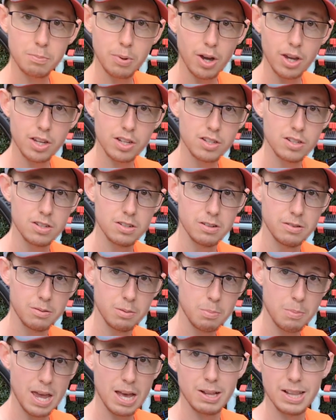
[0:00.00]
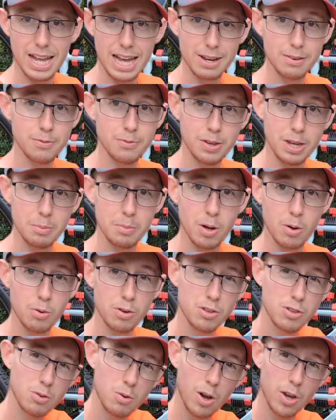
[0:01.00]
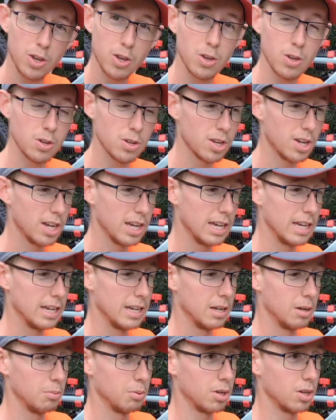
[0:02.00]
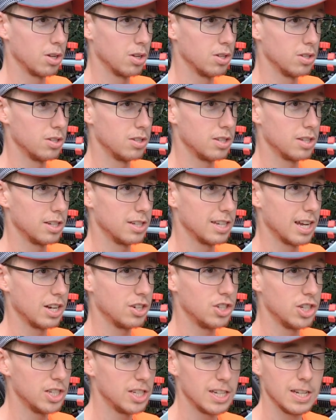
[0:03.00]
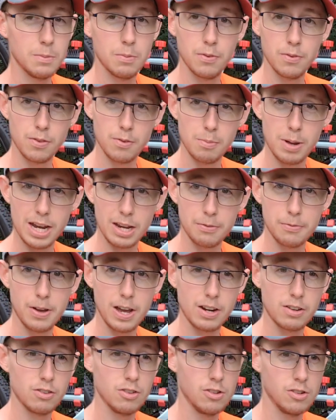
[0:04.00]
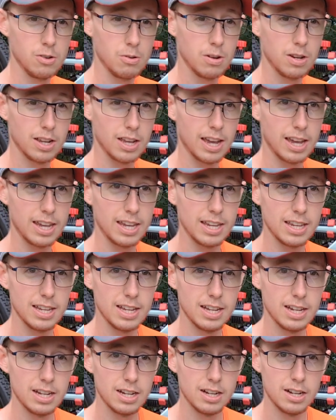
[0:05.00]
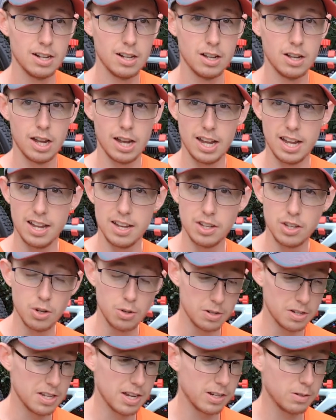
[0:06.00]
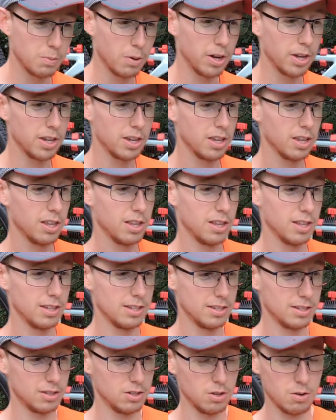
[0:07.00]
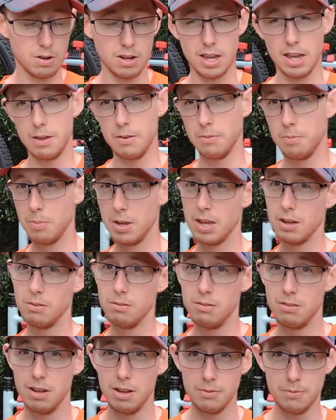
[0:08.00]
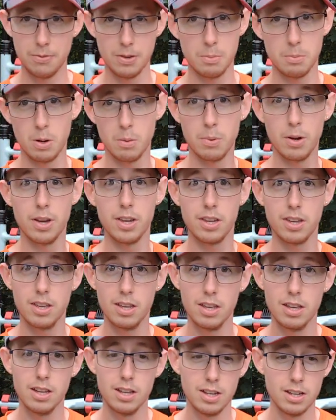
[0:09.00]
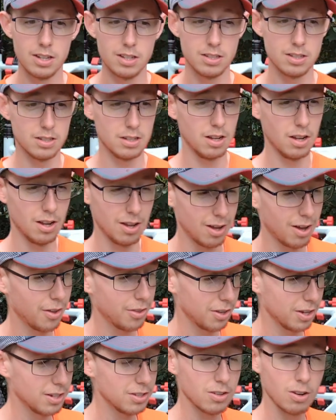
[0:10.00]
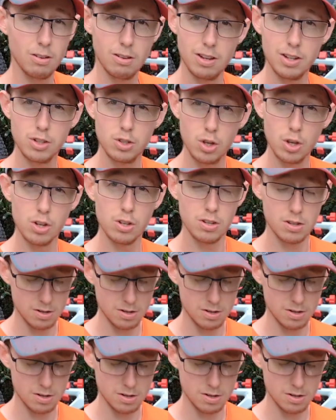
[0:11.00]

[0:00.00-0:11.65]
bike, so male and female, which is quite good because it's actually cheaper for the manufacturer doing a, a, unisex bike than doing a male and female bike. Uh, I think it's a lot. It's good,